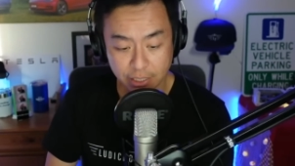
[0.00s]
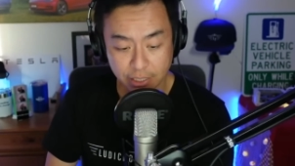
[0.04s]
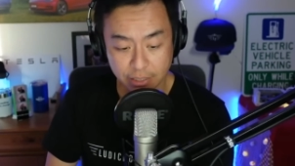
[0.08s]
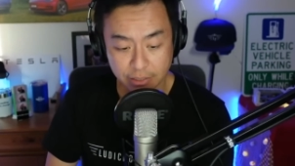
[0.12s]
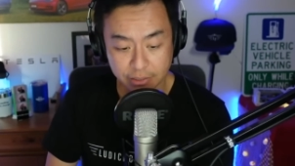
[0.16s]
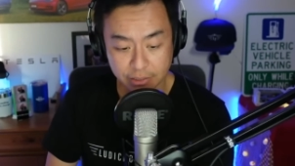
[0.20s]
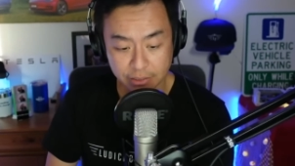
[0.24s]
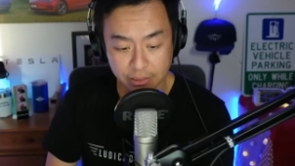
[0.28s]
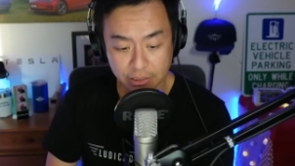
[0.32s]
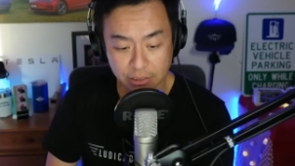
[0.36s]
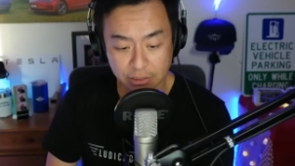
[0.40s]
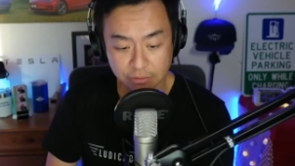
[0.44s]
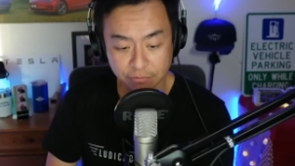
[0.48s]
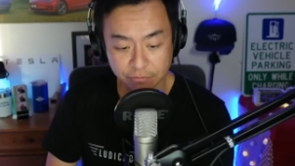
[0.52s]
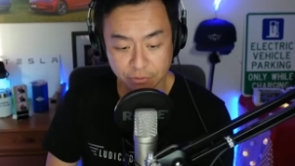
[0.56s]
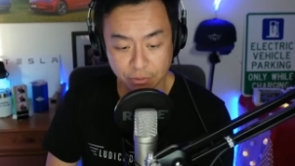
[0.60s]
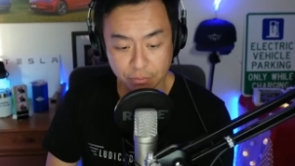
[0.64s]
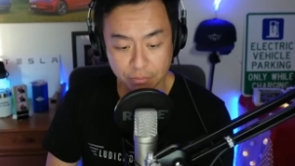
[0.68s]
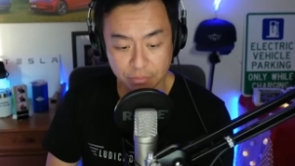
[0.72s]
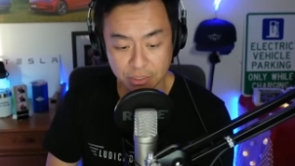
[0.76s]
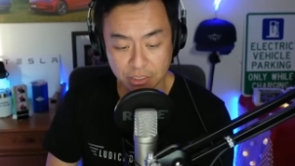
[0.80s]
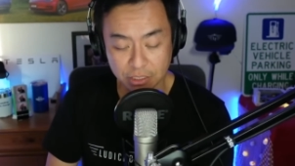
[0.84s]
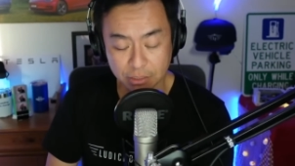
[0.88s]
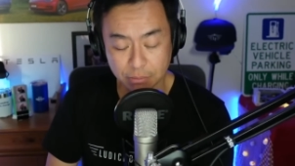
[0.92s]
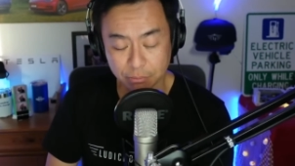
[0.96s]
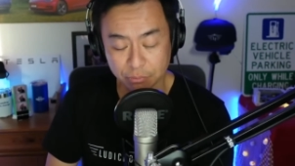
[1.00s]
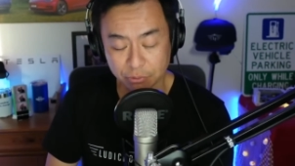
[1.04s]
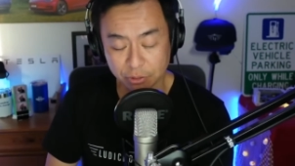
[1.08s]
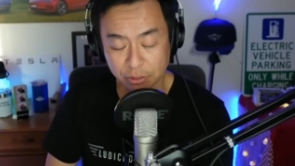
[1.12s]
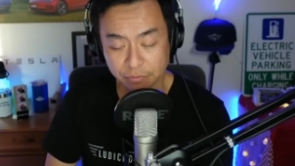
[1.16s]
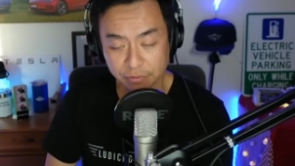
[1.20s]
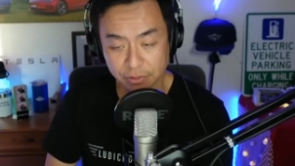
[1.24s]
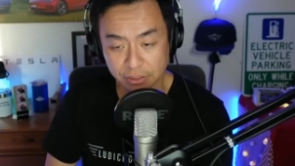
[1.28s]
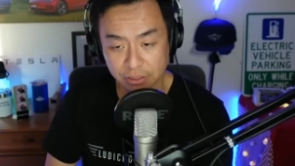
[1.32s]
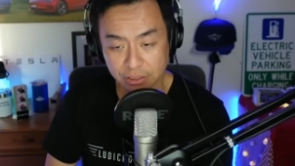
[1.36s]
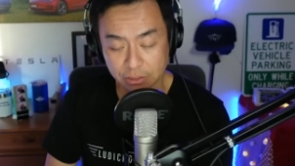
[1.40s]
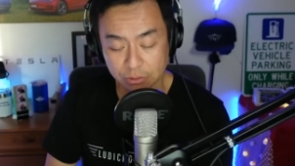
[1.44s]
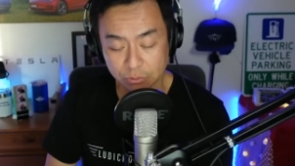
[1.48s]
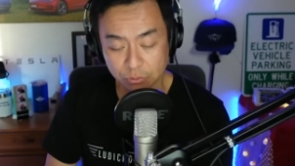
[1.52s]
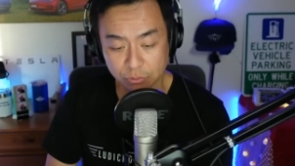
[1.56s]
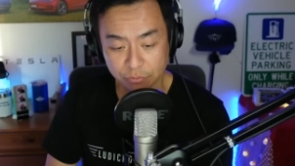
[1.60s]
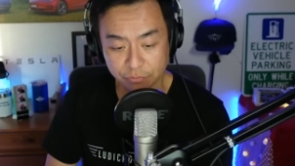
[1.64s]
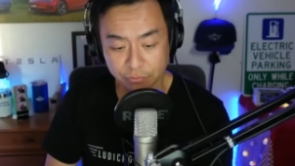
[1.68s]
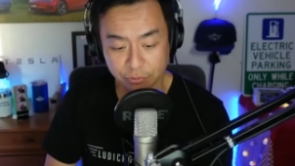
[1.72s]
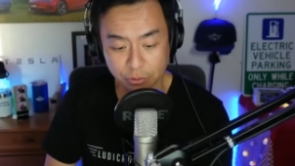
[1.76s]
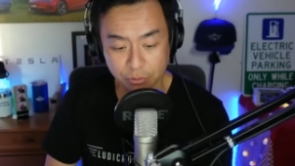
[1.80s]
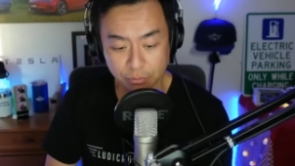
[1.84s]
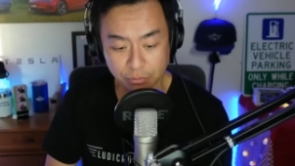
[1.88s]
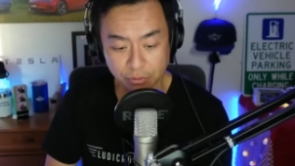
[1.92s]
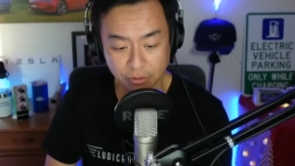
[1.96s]
This is from the previous
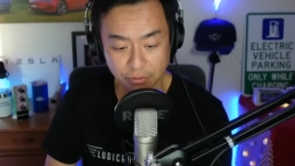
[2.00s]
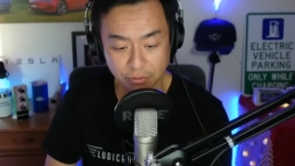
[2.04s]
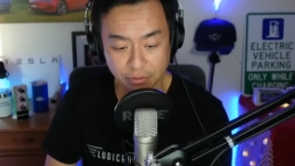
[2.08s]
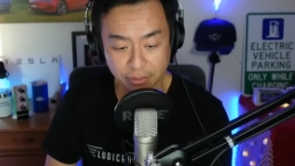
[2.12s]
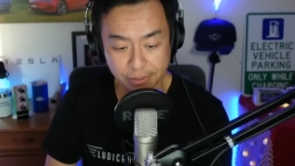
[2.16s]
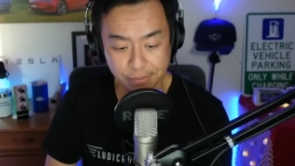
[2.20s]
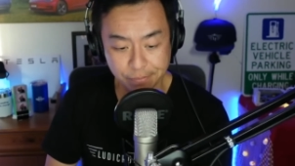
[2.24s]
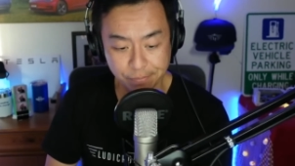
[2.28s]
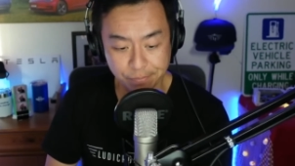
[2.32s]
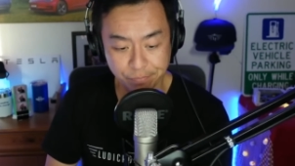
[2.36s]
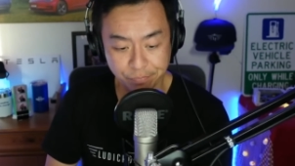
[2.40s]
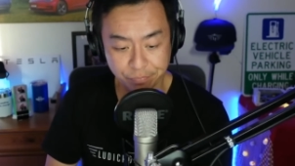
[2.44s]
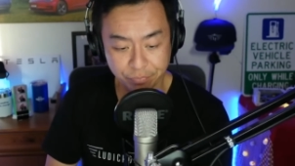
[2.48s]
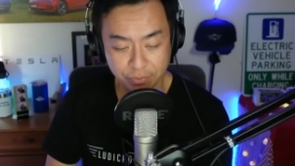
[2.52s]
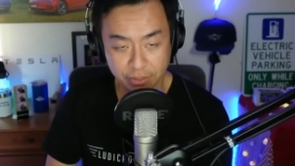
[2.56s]
referral program,